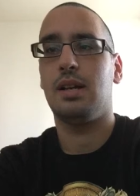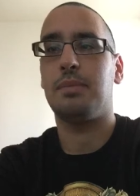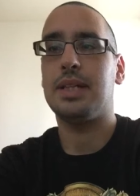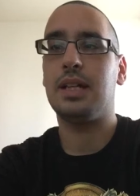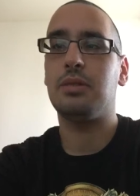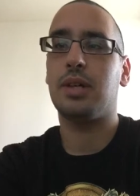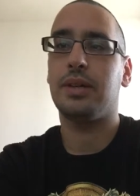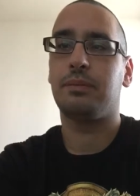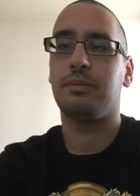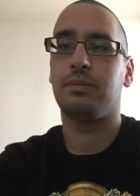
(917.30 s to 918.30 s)
but
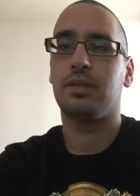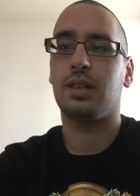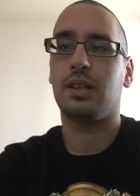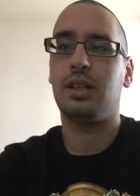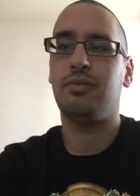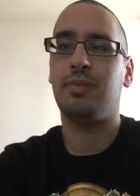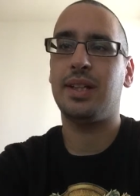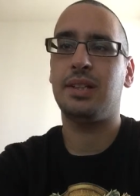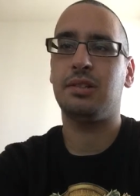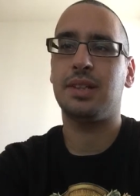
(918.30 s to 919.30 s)
anyway, if my
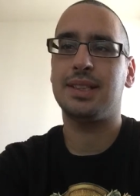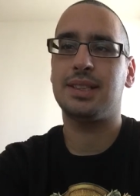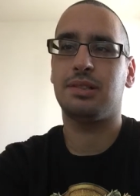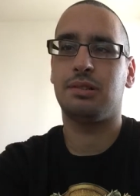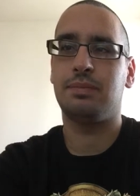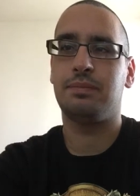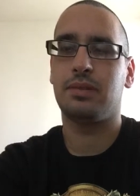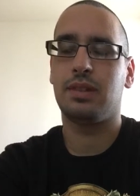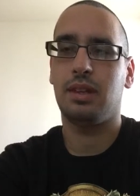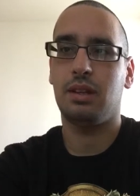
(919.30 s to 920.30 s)
theory is true,
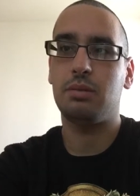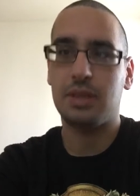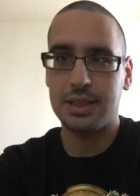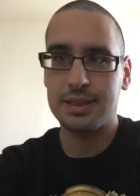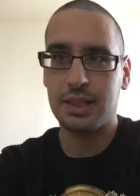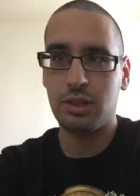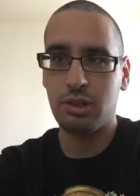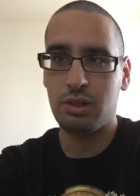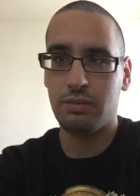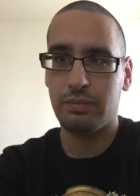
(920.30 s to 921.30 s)
what is the
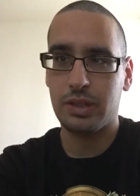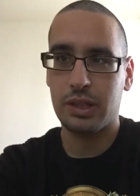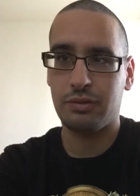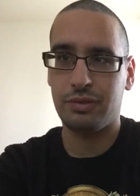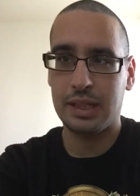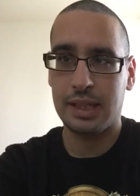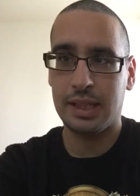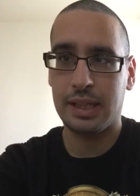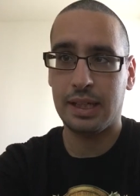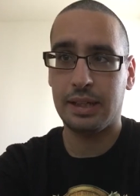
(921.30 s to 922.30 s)
goal of
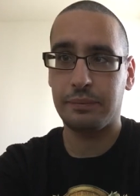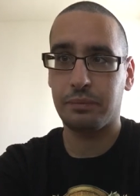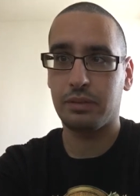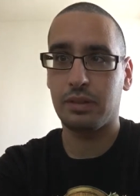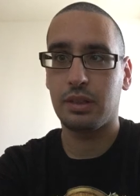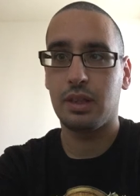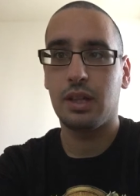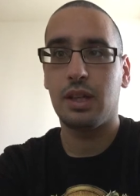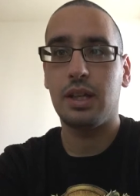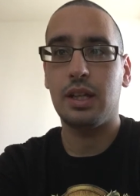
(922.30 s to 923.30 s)
the
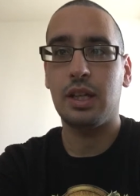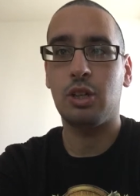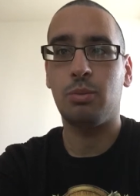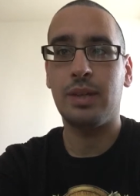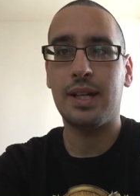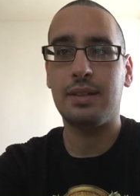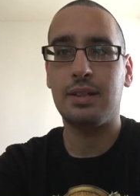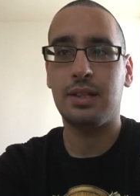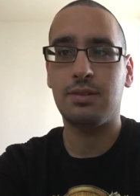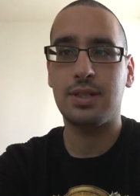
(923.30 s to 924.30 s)

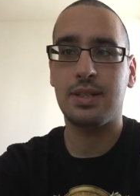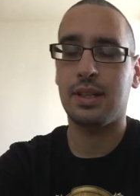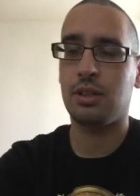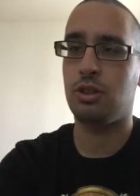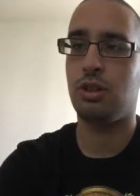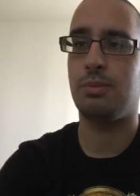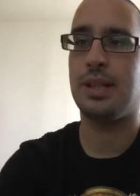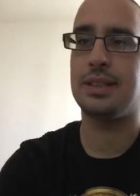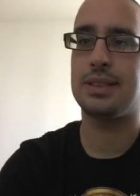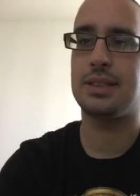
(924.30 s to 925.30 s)
Illuminati using their
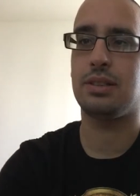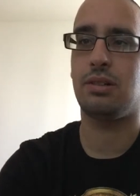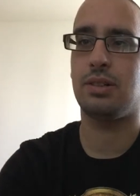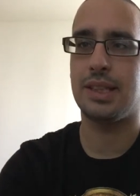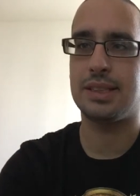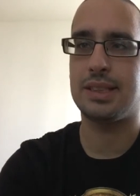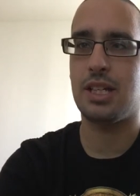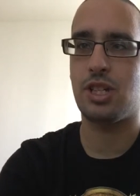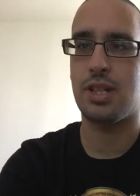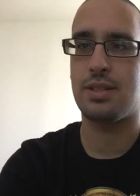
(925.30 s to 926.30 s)
globalist
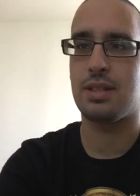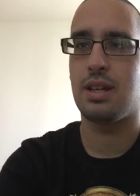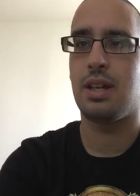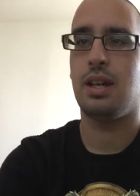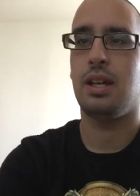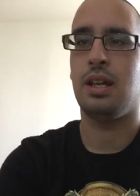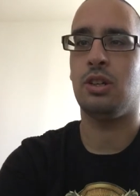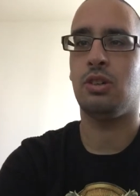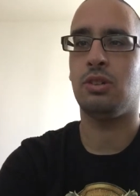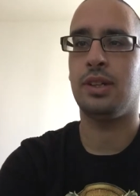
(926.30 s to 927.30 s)
organizations in
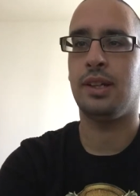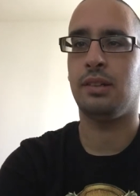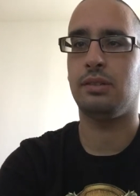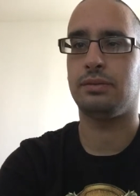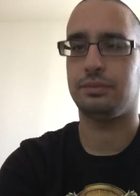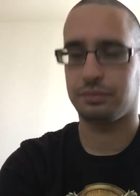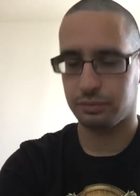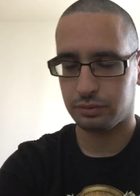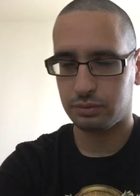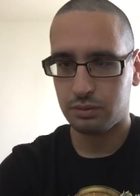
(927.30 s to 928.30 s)
order
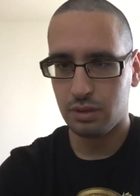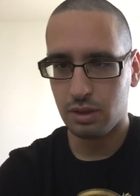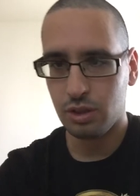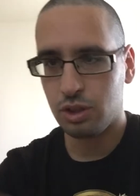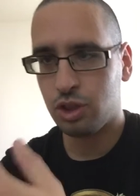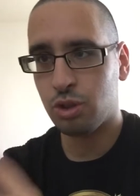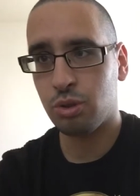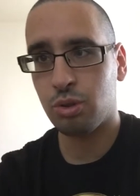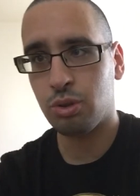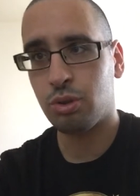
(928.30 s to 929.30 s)

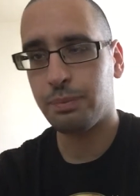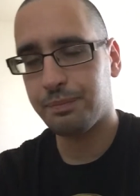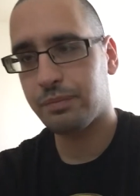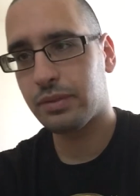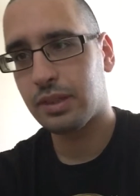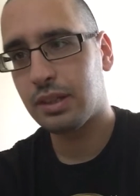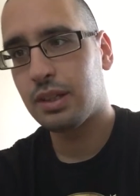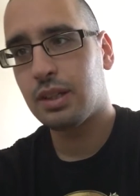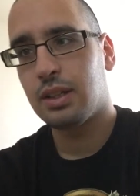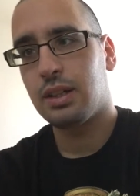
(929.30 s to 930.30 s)
to
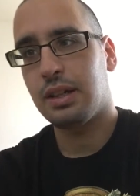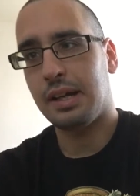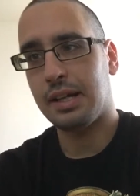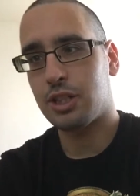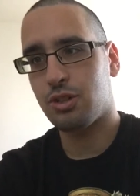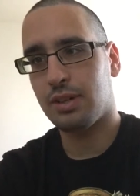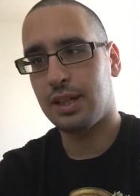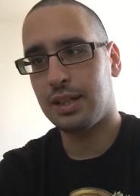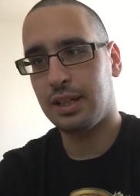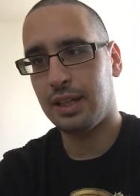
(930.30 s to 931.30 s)

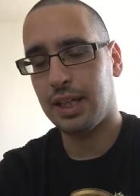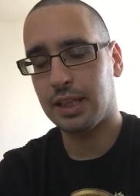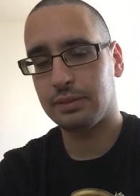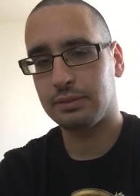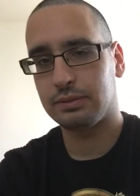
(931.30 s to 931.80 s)
actually